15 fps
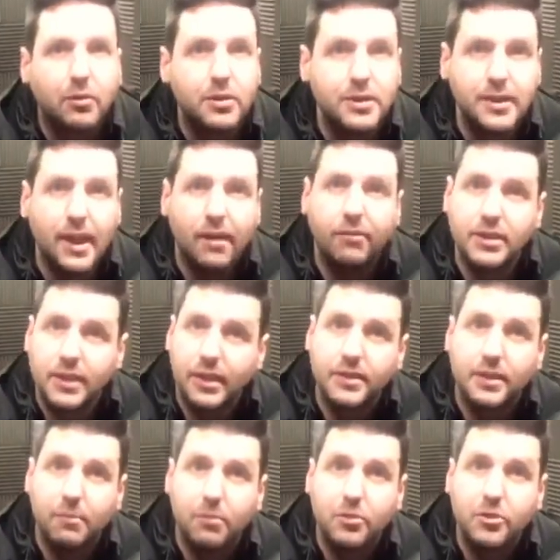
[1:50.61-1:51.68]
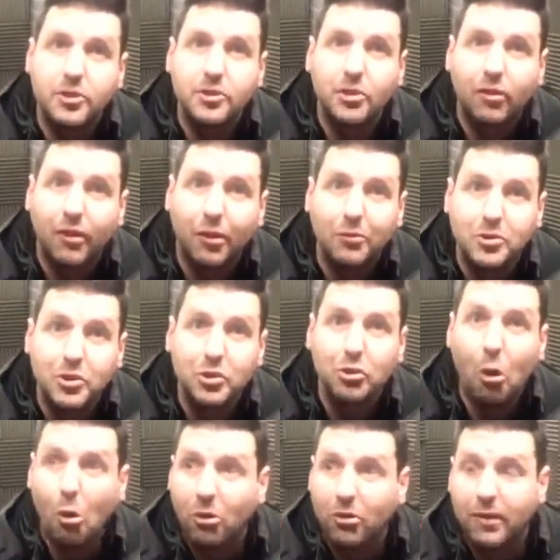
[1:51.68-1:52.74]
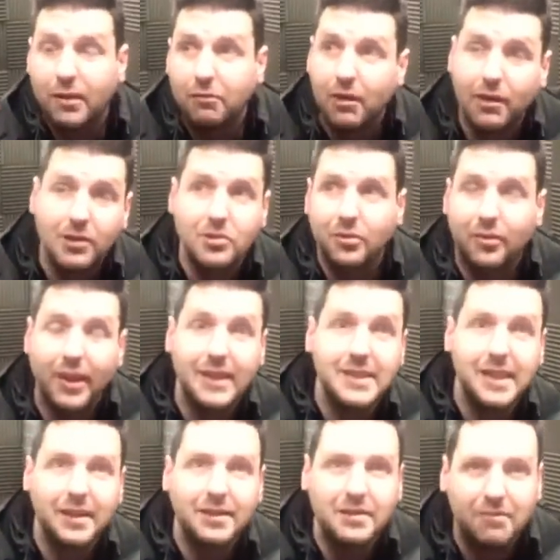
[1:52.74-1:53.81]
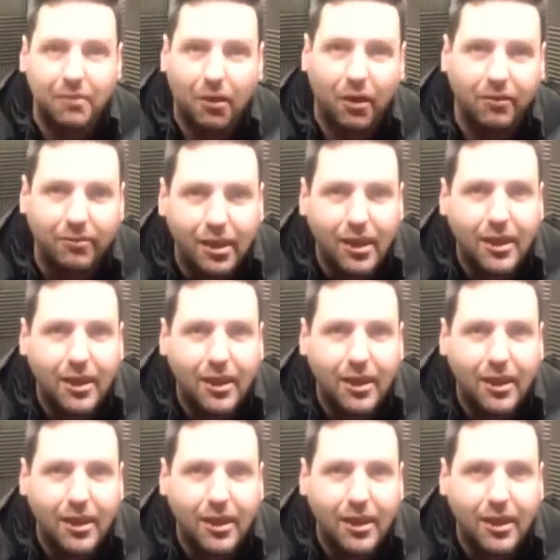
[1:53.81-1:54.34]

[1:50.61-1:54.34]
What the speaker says: because the air intake temperatures on those stock, they run at sort of 80-85